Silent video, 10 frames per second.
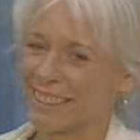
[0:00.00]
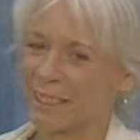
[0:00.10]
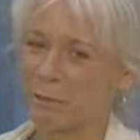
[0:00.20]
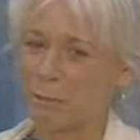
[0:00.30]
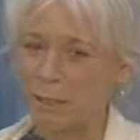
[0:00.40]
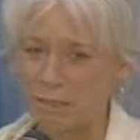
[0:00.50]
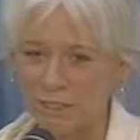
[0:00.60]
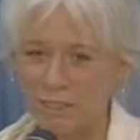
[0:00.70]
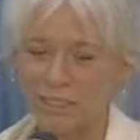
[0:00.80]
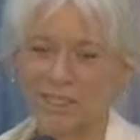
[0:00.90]
But
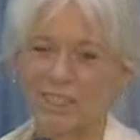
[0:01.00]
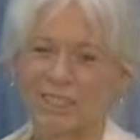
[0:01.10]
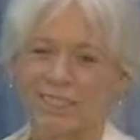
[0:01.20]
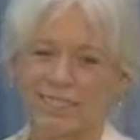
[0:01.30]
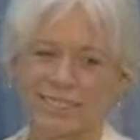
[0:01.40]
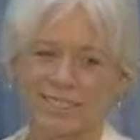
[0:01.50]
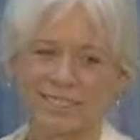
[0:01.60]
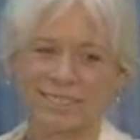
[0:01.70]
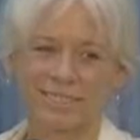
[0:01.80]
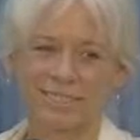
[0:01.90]
first,
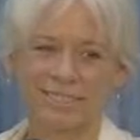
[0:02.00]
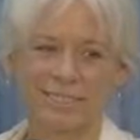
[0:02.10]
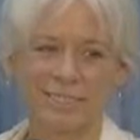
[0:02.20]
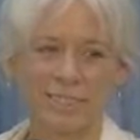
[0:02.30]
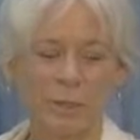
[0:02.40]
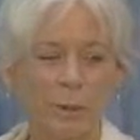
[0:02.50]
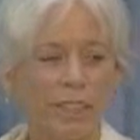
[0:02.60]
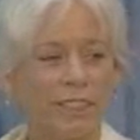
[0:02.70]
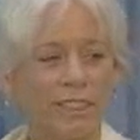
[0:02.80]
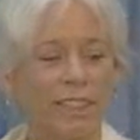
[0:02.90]

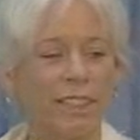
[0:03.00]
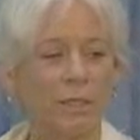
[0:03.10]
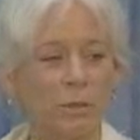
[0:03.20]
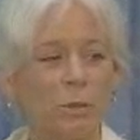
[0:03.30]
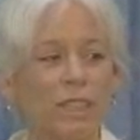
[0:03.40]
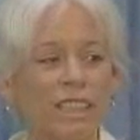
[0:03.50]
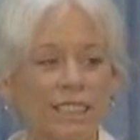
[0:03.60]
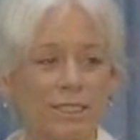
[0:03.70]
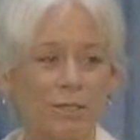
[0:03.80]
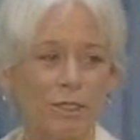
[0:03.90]
recognize what
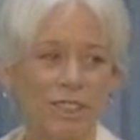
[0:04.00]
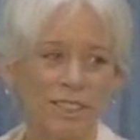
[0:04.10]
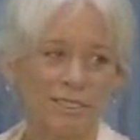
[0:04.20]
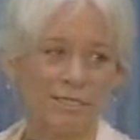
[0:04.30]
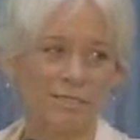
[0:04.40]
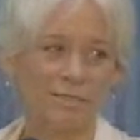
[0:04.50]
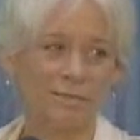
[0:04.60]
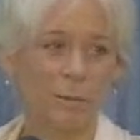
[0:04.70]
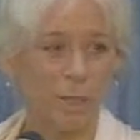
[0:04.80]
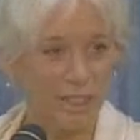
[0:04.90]
is free,
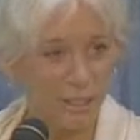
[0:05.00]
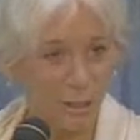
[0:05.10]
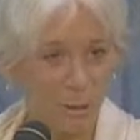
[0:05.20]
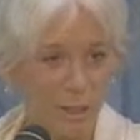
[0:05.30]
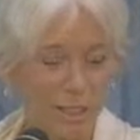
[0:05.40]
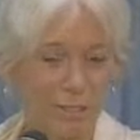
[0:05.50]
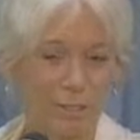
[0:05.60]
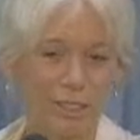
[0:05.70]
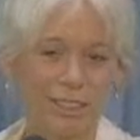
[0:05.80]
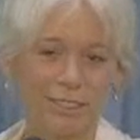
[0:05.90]
what is already
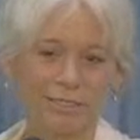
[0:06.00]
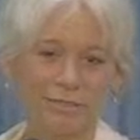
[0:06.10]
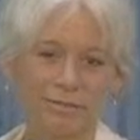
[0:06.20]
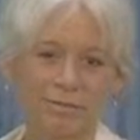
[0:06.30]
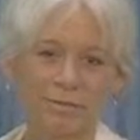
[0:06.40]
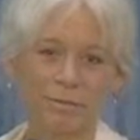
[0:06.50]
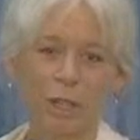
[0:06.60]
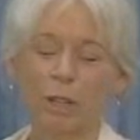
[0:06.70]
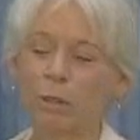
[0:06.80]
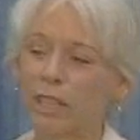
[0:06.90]
free,
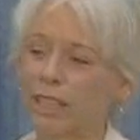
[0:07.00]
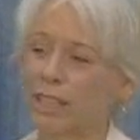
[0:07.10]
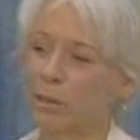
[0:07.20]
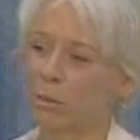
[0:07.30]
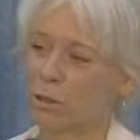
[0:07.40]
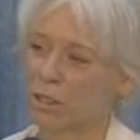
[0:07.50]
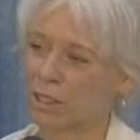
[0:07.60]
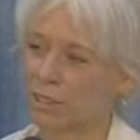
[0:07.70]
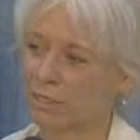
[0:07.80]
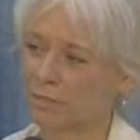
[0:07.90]
already
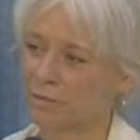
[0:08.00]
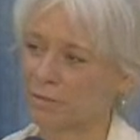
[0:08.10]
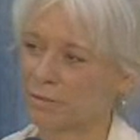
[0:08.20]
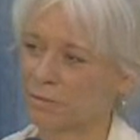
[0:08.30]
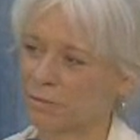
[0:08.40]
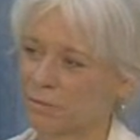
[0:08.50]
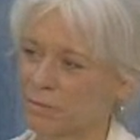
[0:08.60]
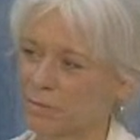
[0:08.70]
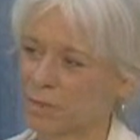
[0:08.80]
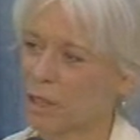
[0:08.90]
immortal,
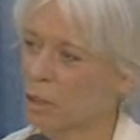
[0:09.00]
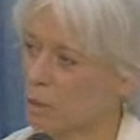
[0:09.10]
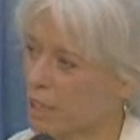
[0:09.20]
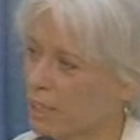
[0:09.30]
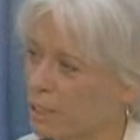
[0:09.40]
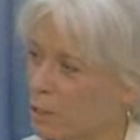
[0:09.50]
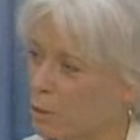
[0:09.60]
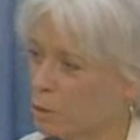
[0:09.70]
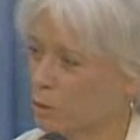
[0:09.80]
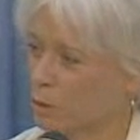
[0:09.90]
already
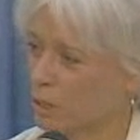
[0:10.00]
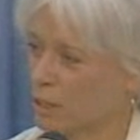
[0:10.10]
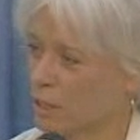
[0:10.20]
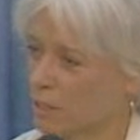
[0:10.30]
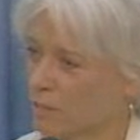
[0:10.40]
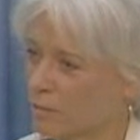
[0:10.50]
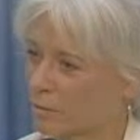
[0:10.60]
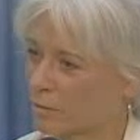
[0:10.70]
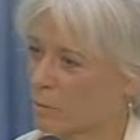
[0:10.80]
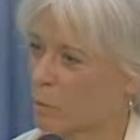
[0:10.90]
who you are,
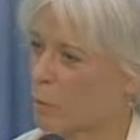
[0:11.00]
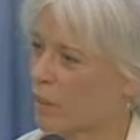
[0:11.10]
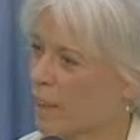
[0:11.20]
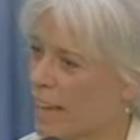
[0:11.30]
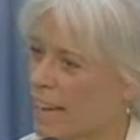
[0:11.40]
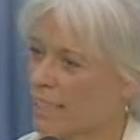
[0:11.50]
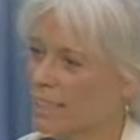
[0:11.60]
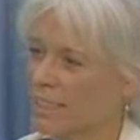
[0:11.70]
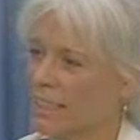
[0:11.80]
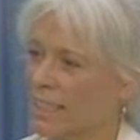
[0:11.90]

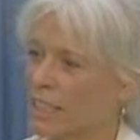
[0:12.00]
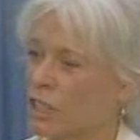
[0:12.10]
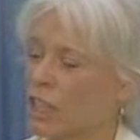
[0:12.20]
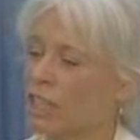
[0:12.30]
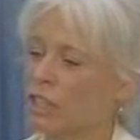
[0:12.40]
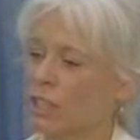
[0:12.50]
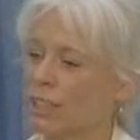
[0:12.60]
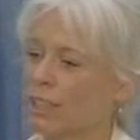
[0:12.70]
without changing